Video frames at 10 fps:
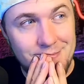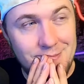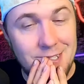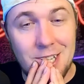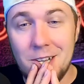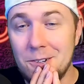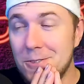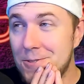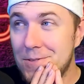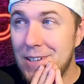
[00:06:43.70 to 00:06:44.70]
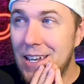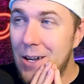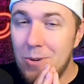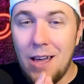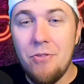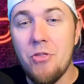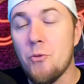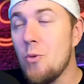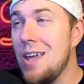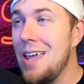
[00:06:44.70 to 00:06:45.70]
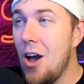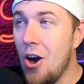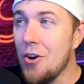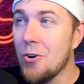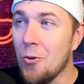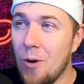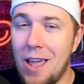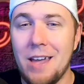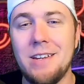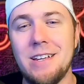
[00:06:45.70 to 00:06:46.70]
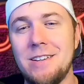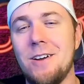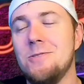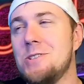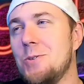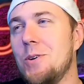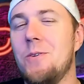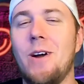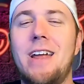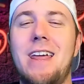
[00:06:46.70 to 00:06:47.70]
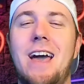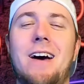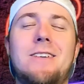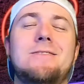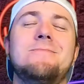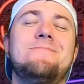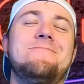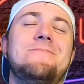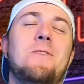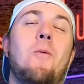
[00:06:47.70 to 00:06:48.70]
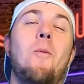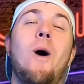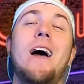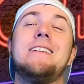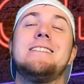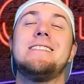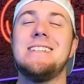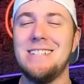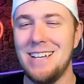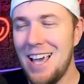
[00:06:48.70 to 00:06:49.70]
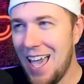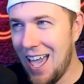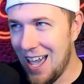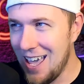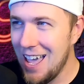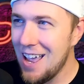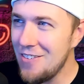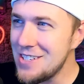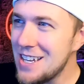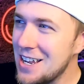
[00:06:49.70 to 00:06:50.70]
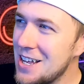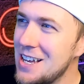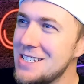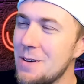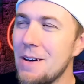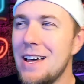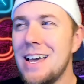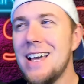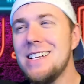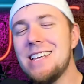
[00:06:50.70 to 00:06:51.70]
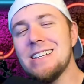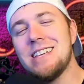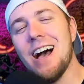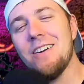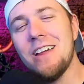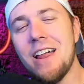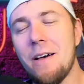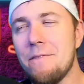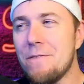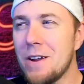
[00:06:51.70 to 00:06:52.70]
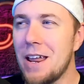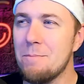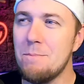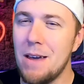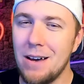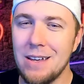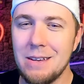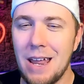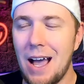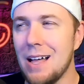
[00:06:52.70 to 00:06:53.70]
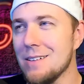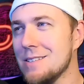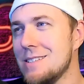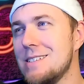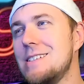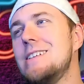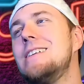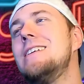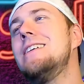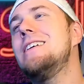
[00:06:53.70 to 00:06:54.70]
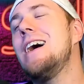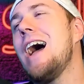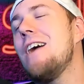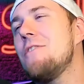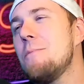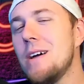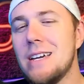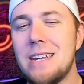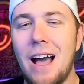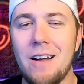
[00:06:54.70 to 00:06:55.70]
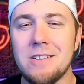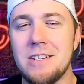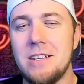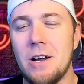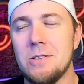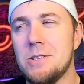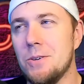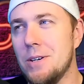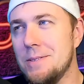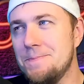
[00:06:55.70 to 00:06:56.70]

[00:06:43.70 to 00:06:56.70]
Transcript: Dude, he would have three hundred grand in Dogecoin right now. This thing, it's a, it's a dollar that had a freaking million dollars. Half a million dollars in Dogecoin.